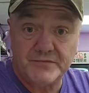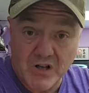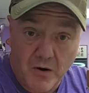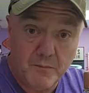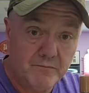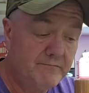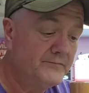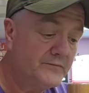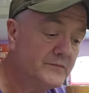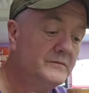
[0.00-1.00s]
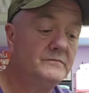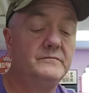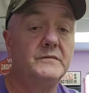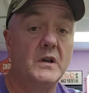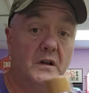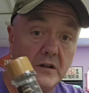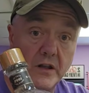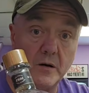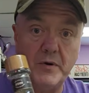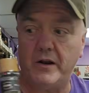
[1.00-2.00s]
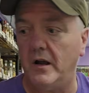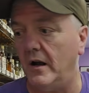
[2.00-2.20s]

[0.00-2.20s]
So, a little bit